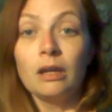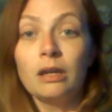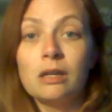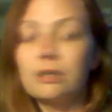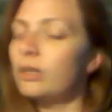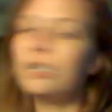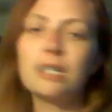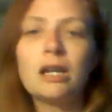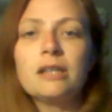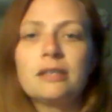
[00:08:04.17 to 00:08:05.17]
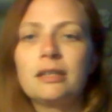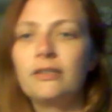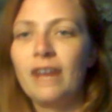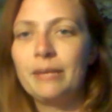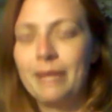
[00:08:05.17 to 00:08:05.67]
So let's get on to the
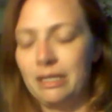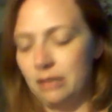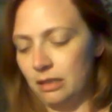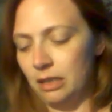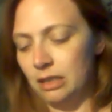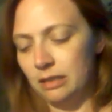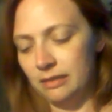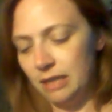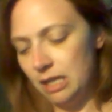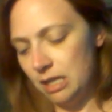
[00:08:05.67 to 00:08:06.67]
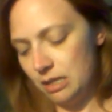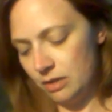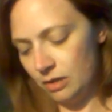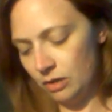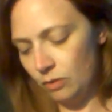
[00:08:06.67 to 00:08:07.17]
Divine Masculine to see
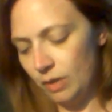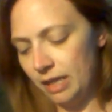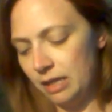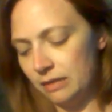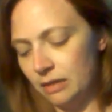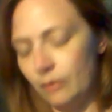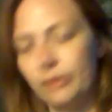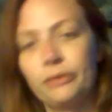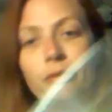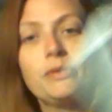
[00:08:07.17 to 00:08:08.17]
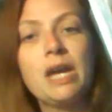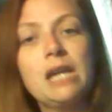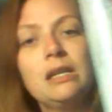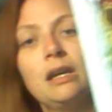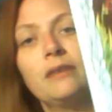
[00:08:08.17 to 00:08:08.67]
what he's going through.
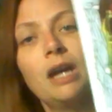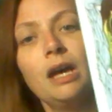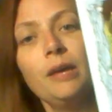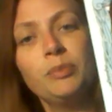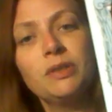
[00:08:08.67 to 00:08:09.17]
8 of Cups.